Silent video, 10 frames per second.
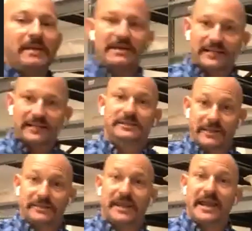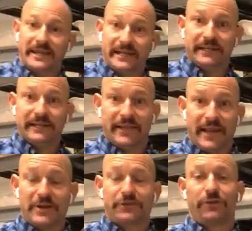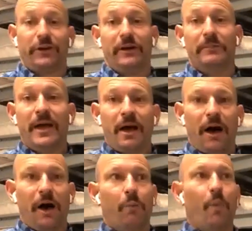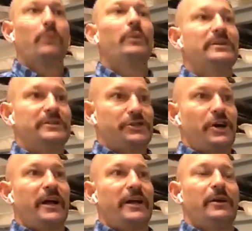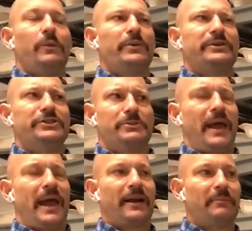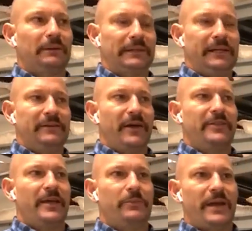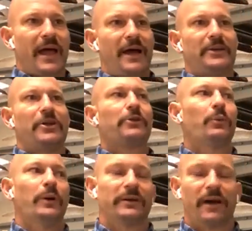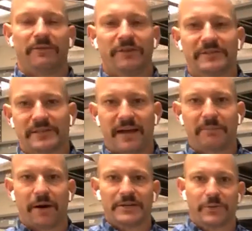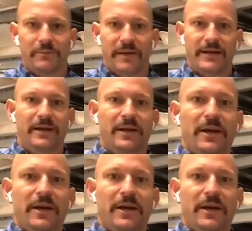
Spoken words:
that specimen that's hanging in the atrium. One went to China, one went to Japan, I believe, and then we had another one kind of on standby. So we made